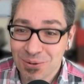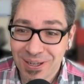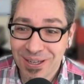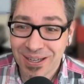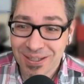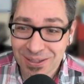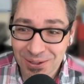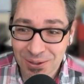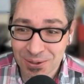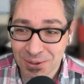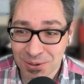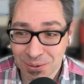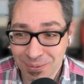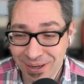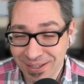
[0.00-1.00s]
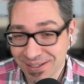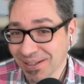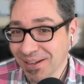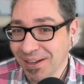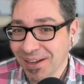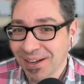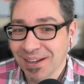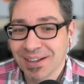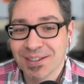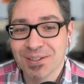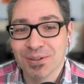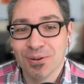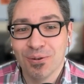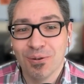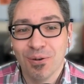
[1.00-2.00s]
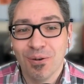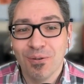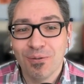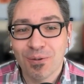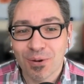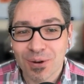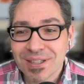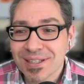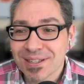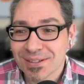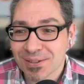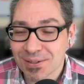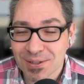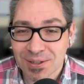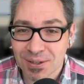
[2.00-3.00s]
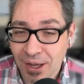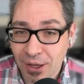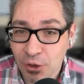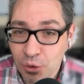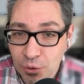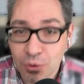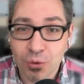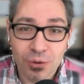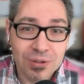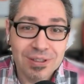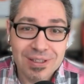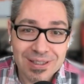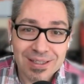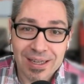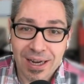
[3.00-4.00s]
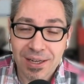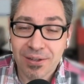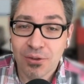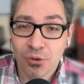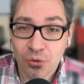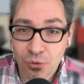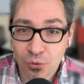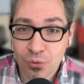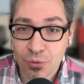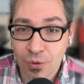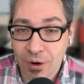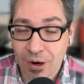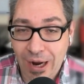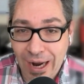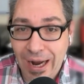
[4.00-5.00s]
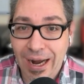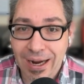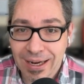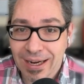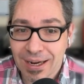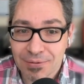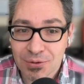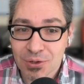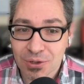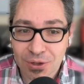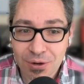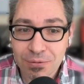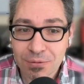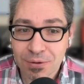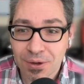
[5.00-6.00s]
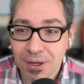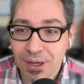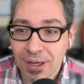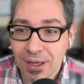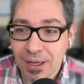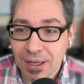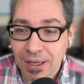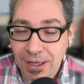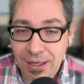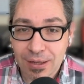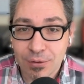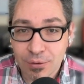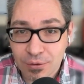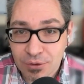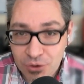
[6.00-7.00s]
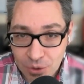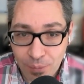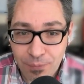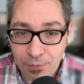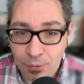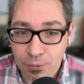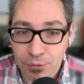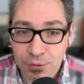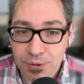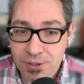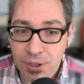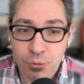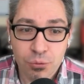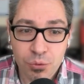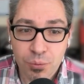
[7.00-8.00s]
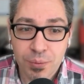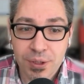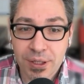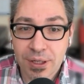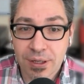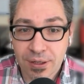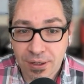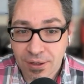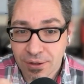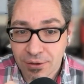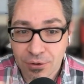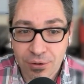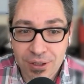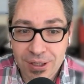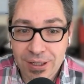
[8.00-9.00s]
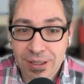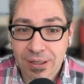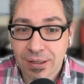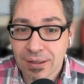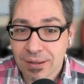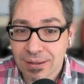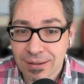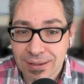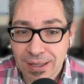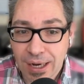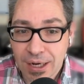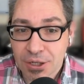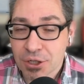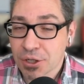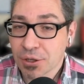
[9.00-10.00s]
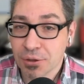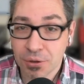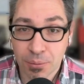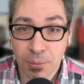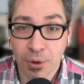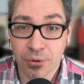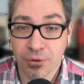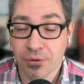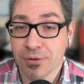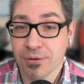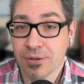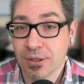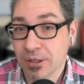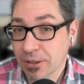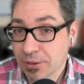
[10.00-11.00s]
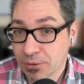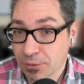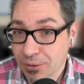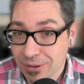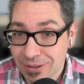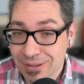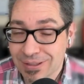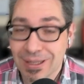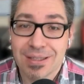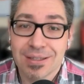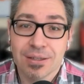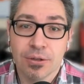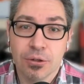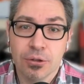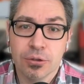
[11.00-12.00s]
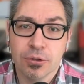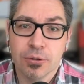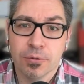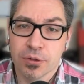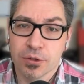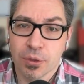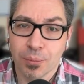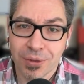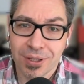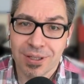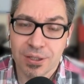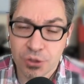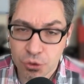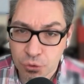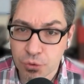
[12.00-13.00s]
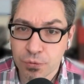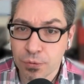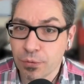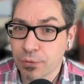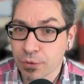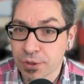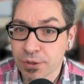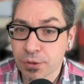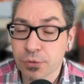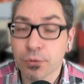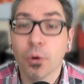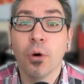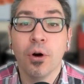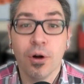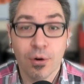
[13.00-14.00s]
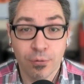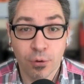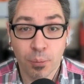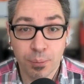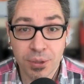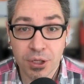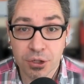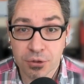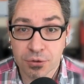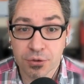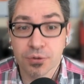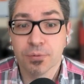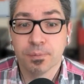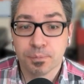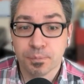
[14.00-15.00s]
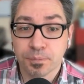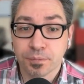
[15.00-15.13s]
you can customize. So, for instance, you could decide to archive stuff in subfolders that would be the year dash the month. So that's an, something that's useful, for instance, for, for pictures